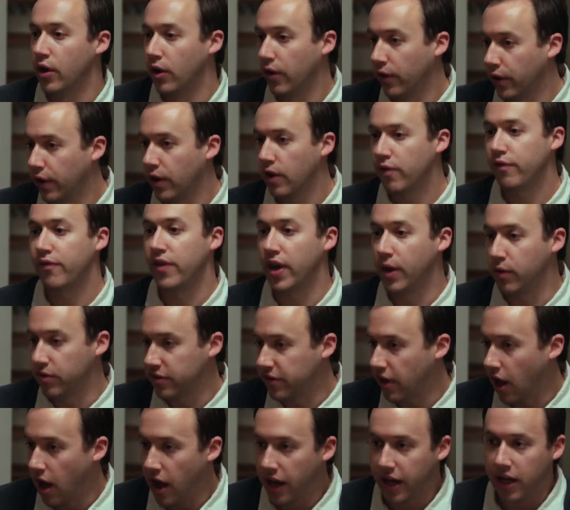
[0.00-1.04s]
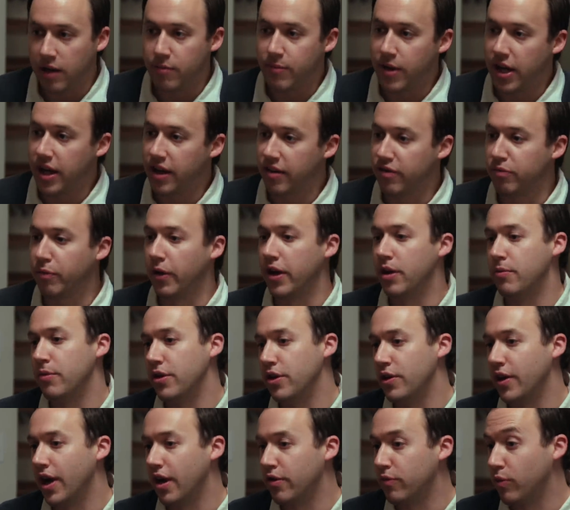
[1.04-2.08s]
earlier, Fig was talking to me, explaining to
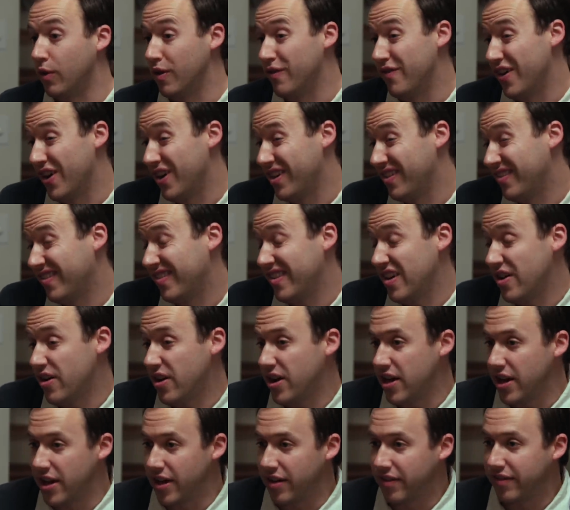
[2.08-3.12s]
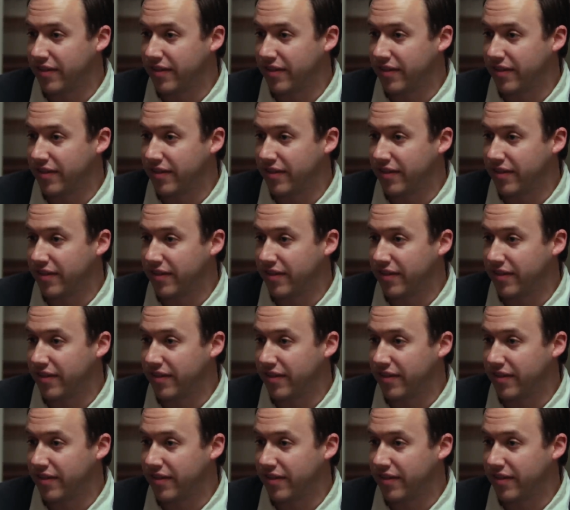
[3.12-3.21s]
me you guys weren't very serious,